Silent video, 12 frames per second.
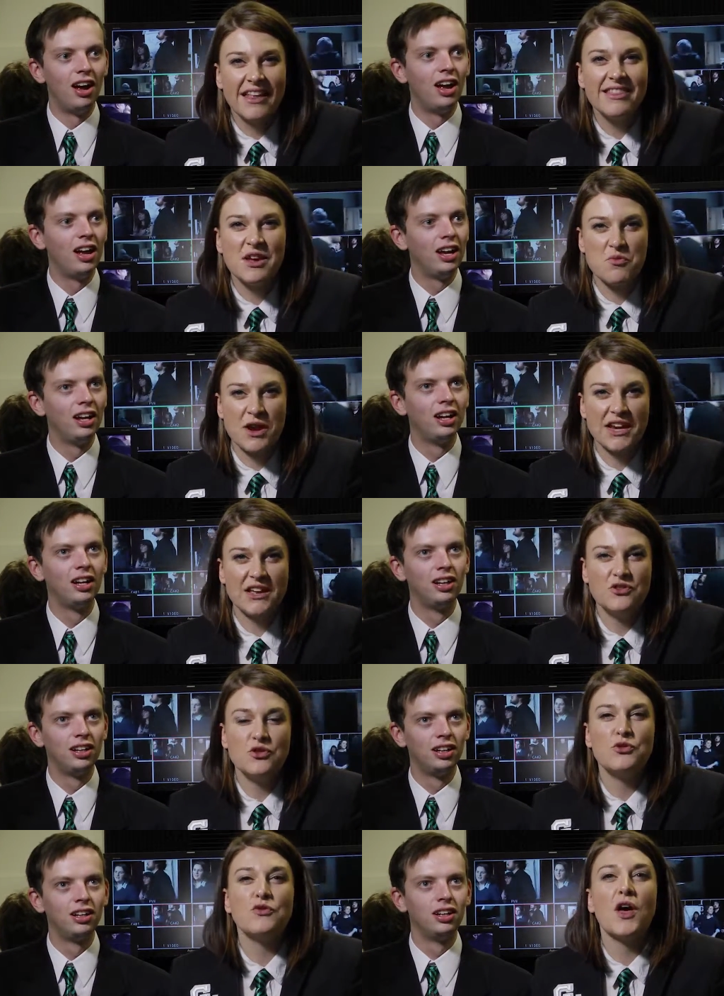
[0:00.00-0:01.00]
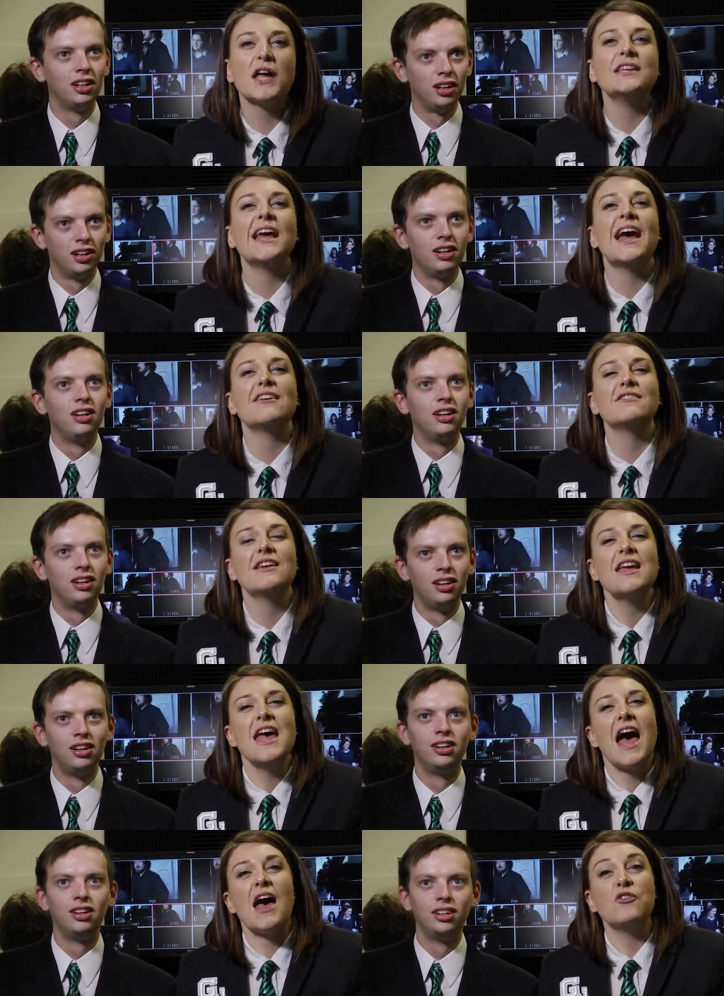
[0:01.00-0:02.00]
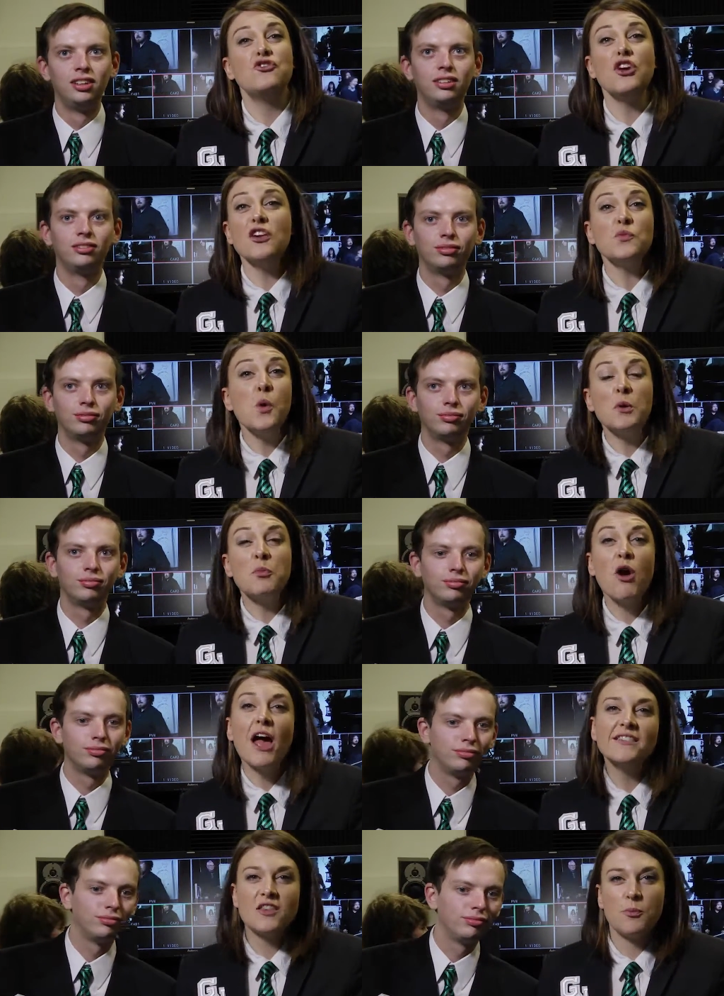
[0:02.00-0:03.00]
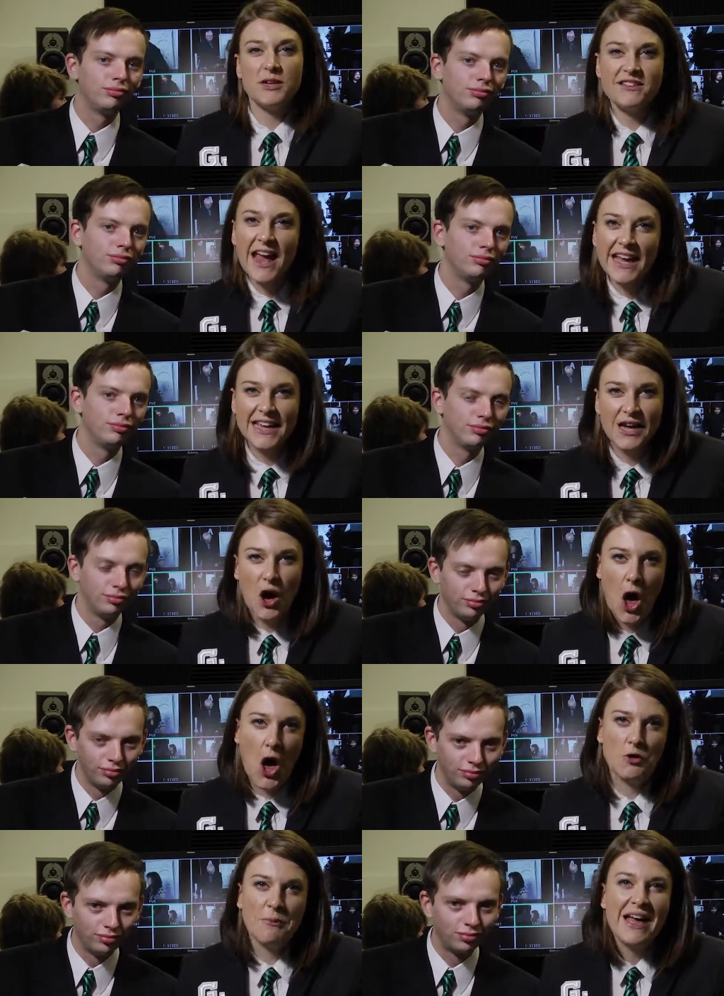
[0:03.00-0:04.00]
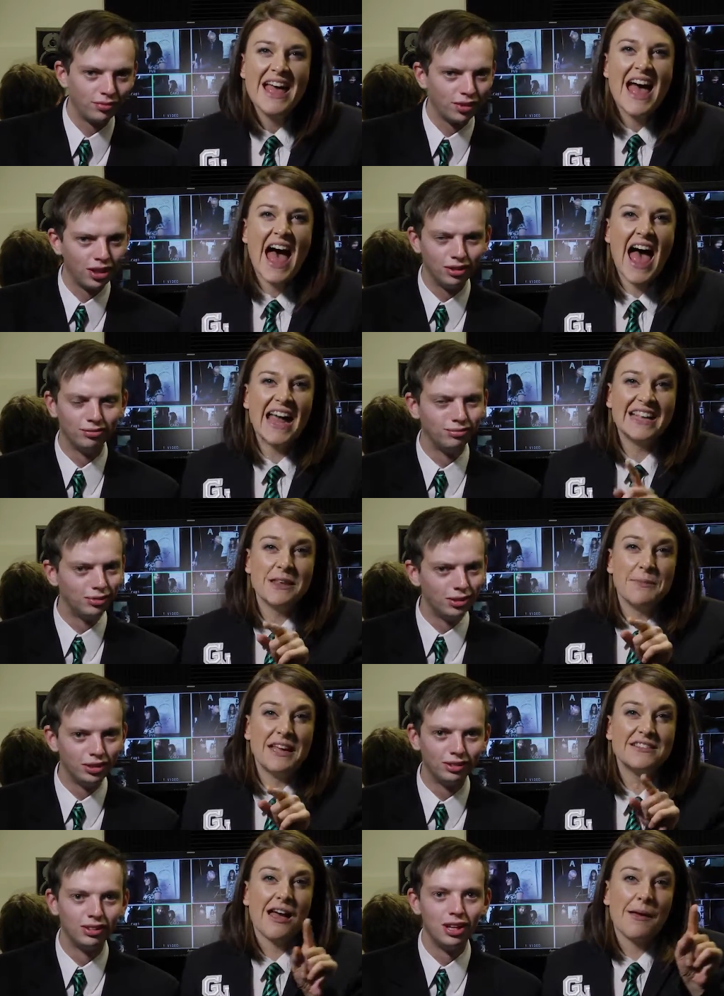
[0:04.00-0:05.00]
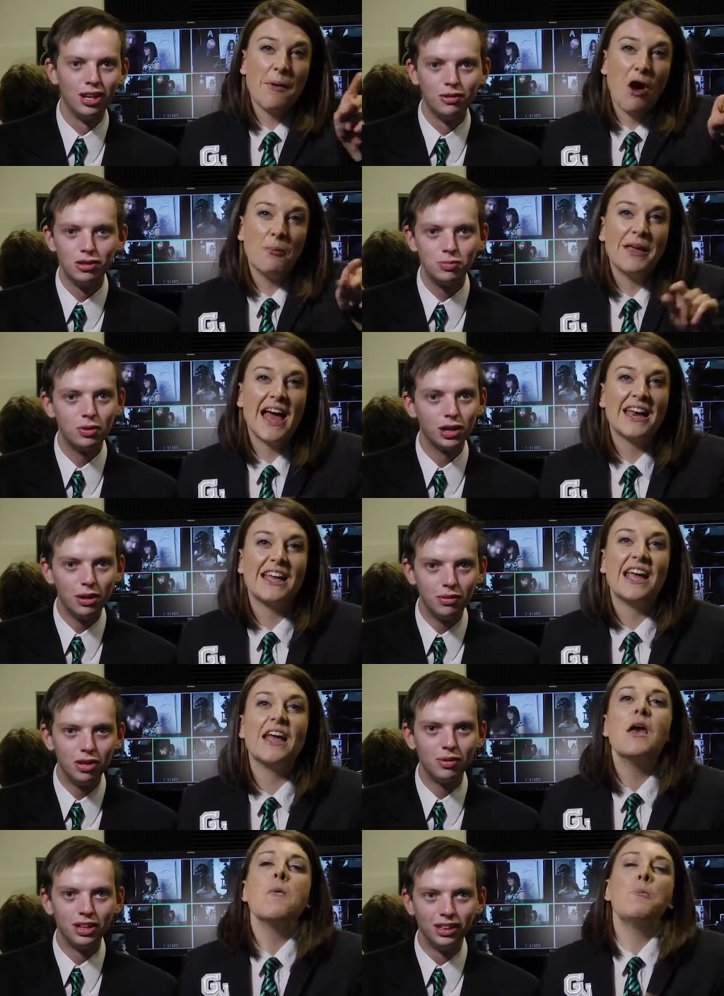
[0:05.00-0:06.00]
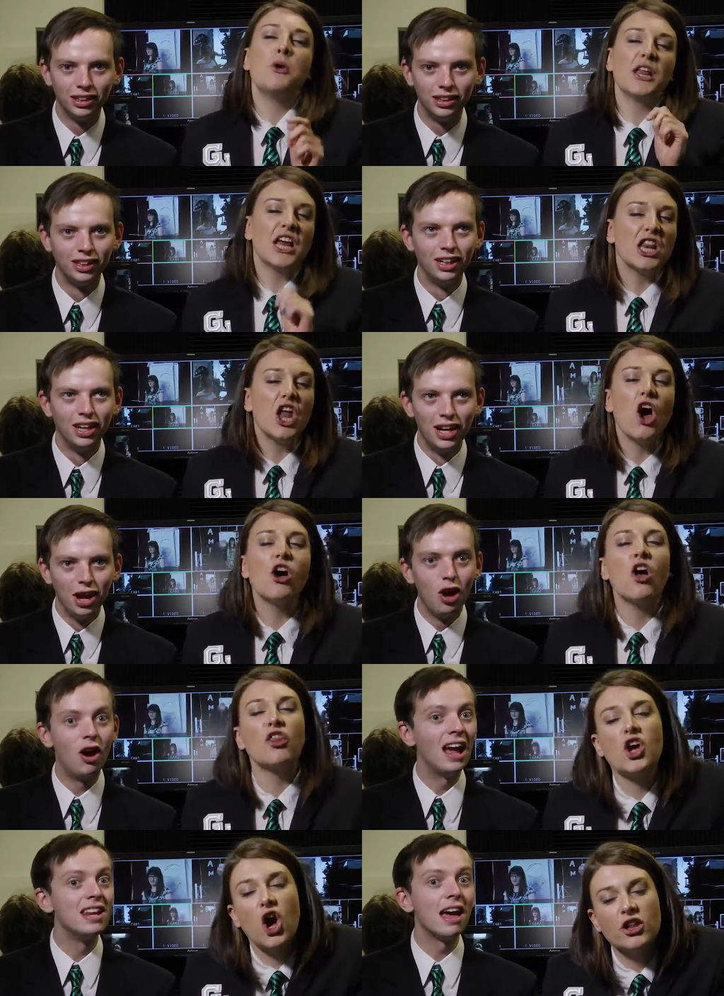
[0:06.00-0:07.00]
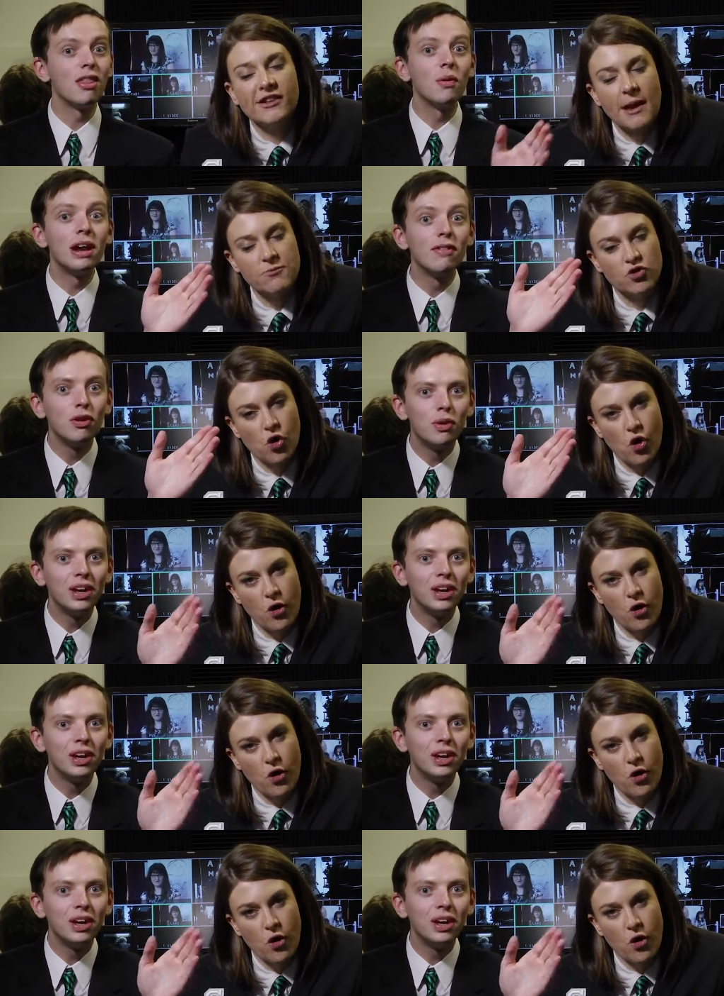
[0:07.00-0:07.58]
Speaker 1: the arena to find out just what prize they'll be taking home. In the meantime, I'll be out here putting a lock on the box.